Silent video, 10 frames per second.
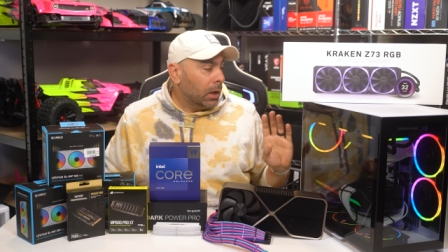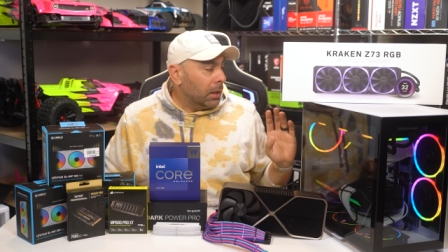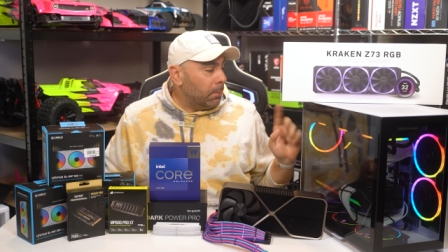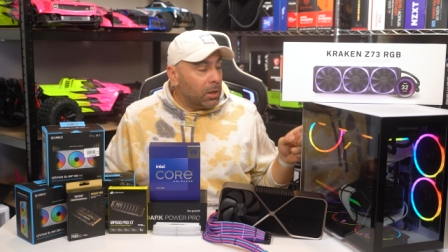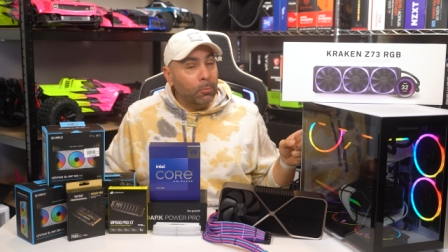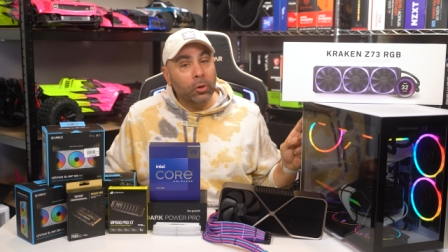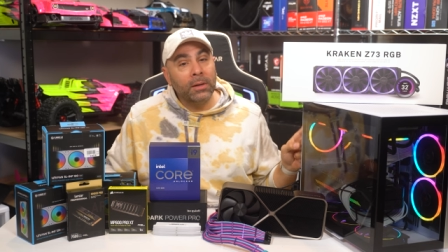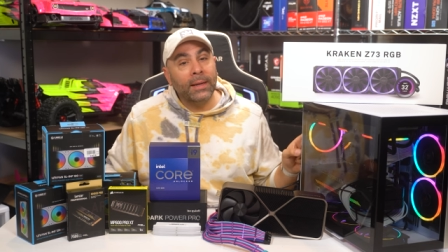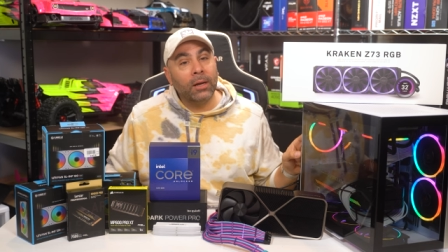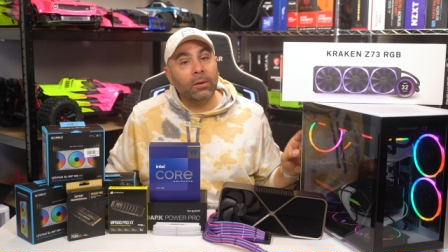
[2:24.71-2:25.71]
The motherboard
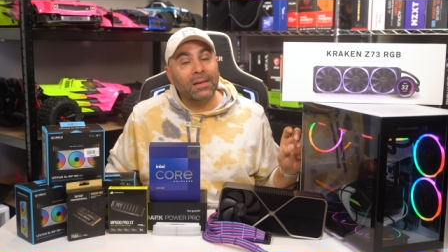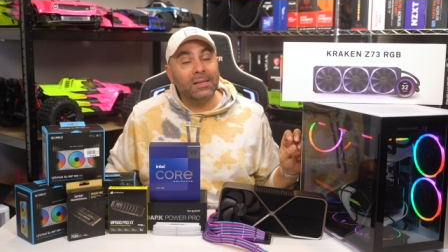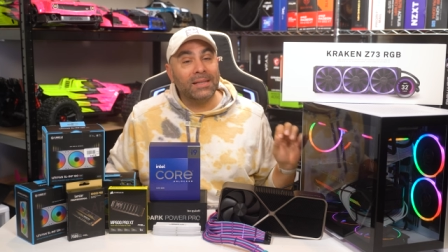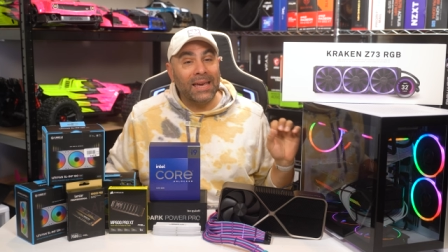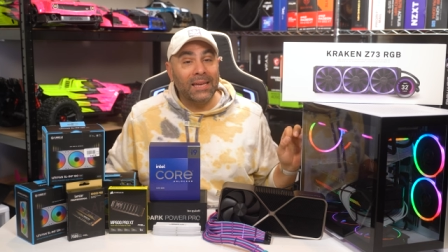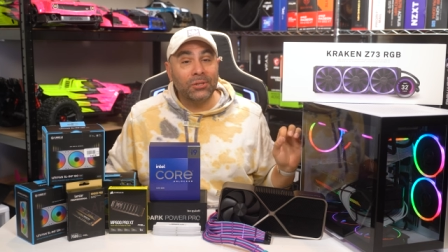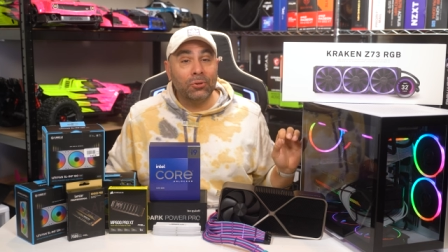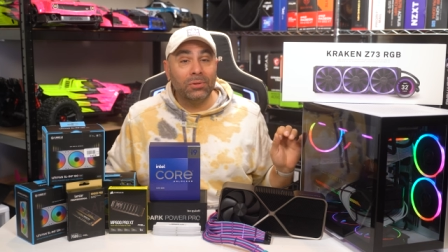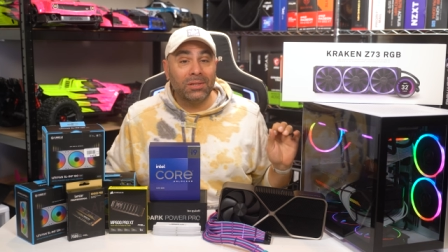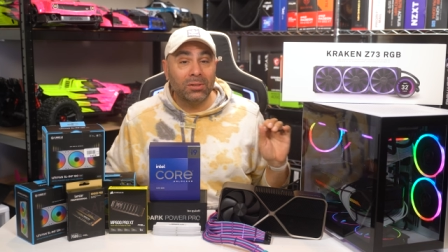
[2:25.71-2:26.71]
in here is
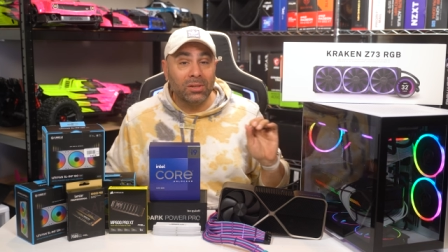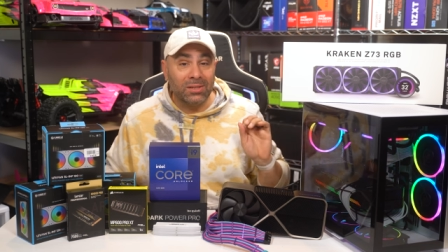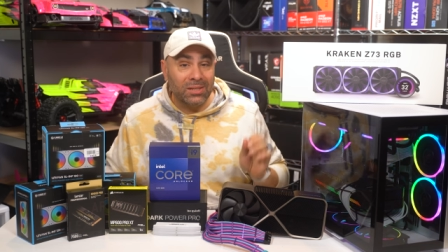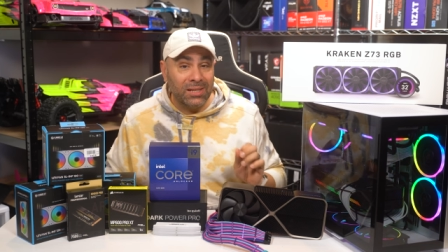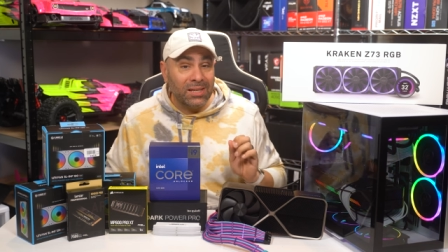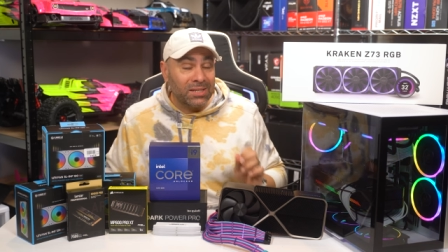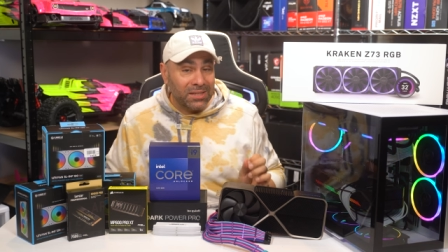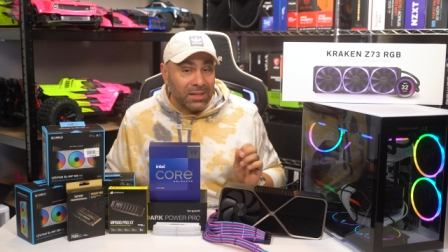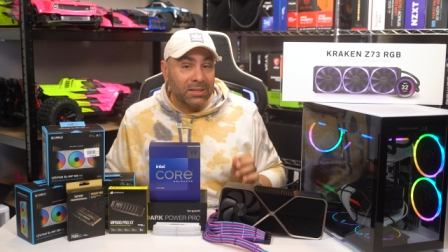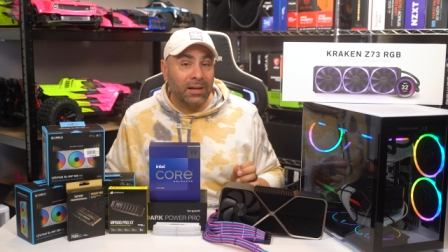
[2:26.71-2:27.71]
Asus's
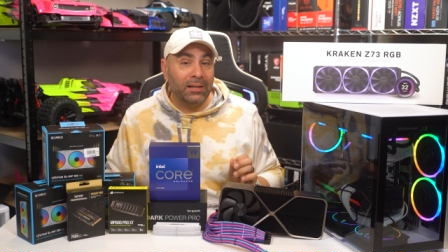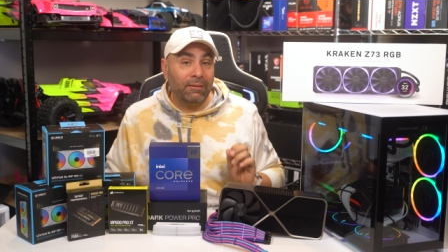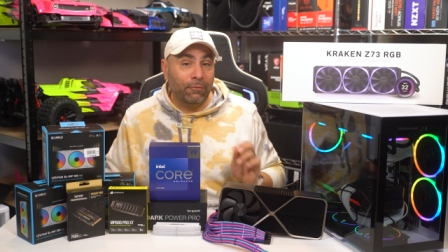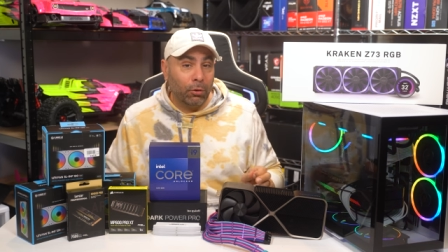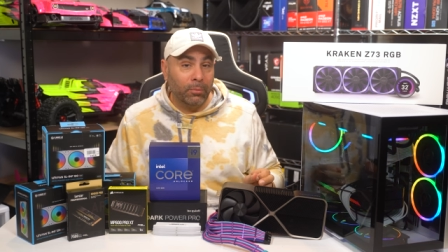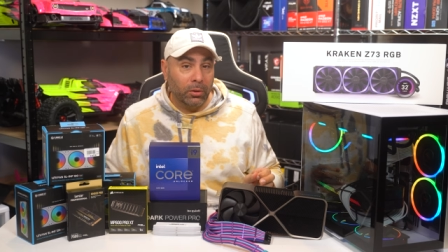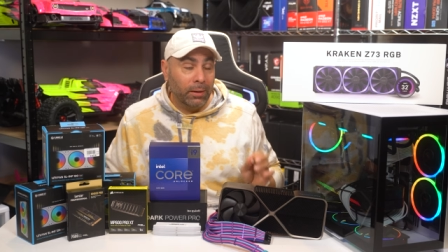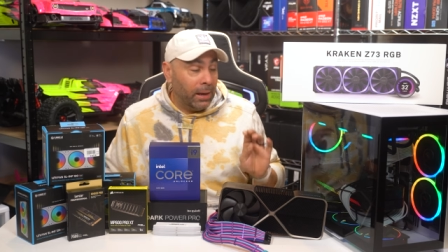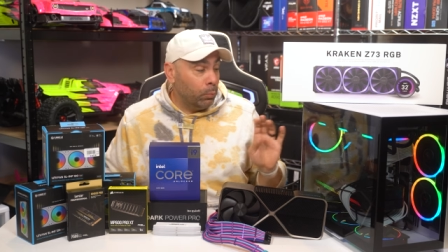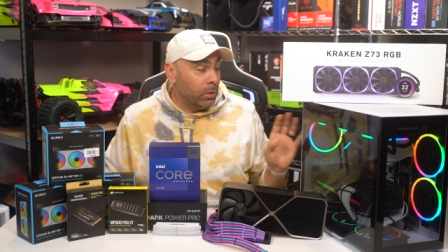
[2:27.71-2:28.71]
Z690
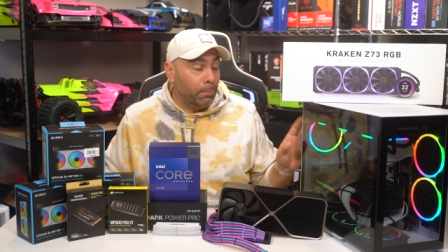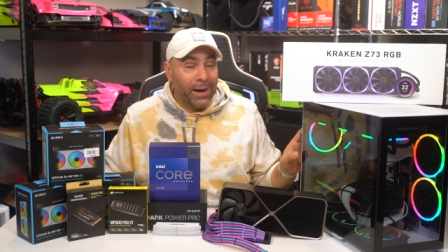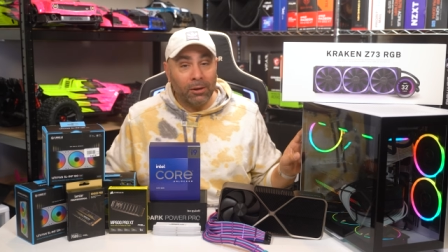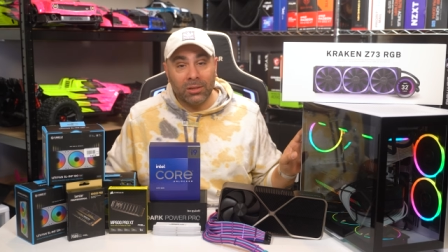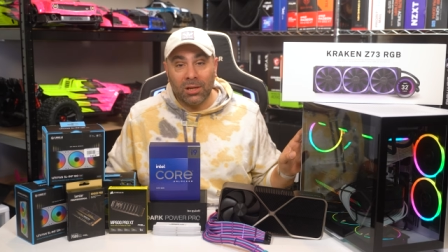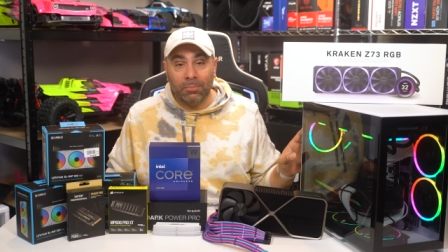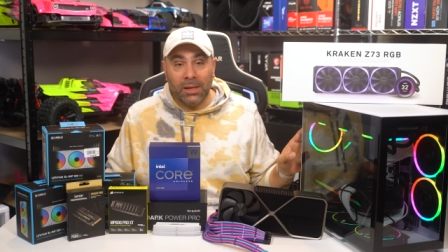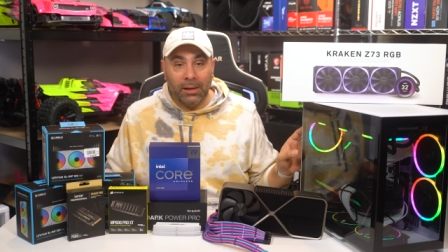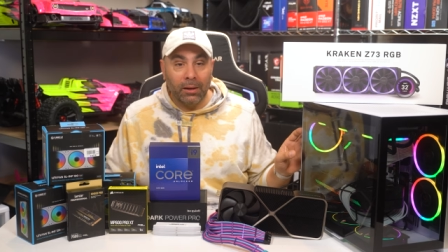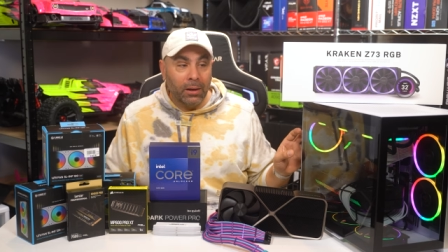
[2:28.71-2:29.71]
formula, and with a BIOS
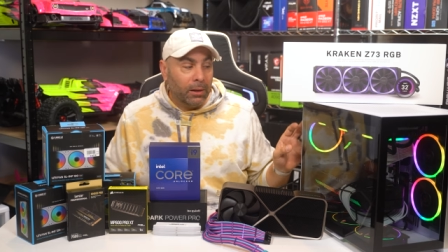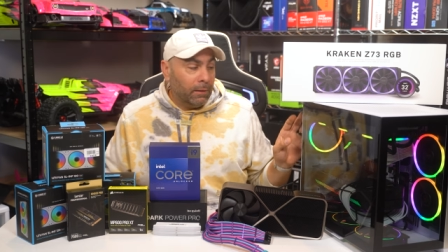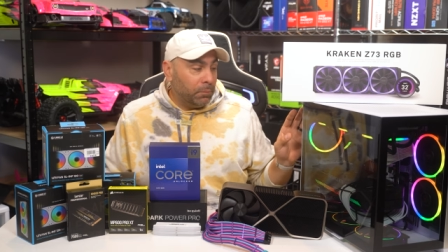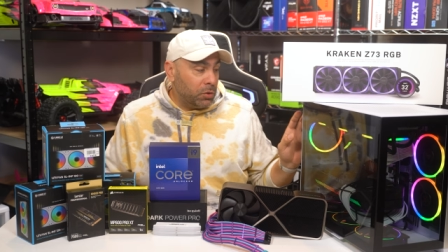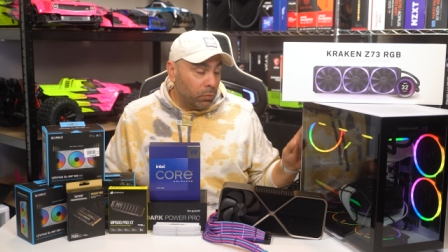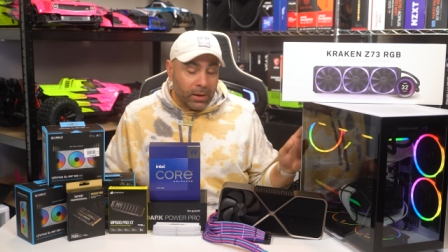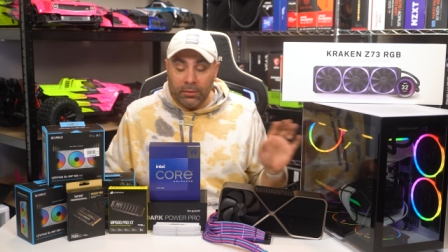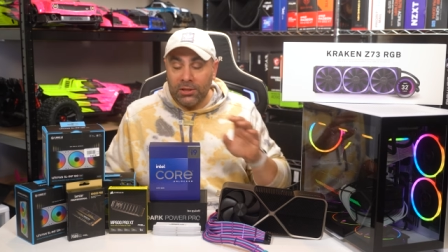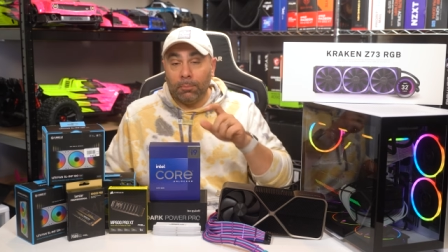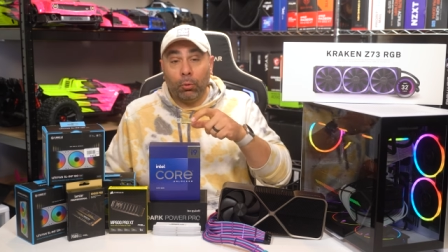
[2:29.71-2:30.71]
update,
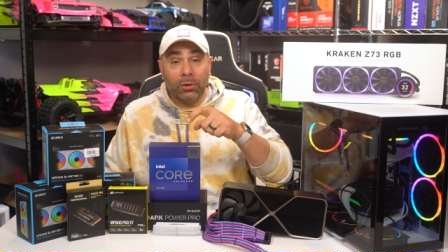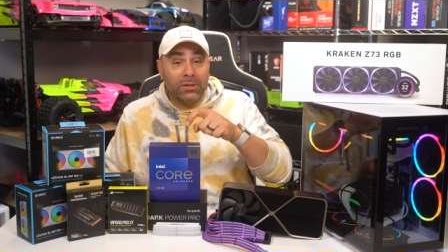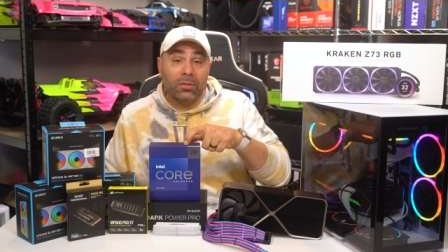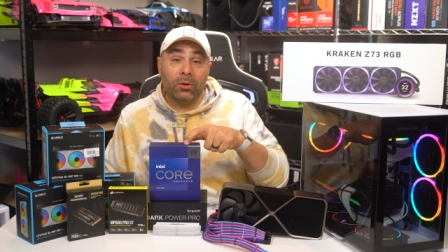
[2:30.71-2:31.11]
directly supports the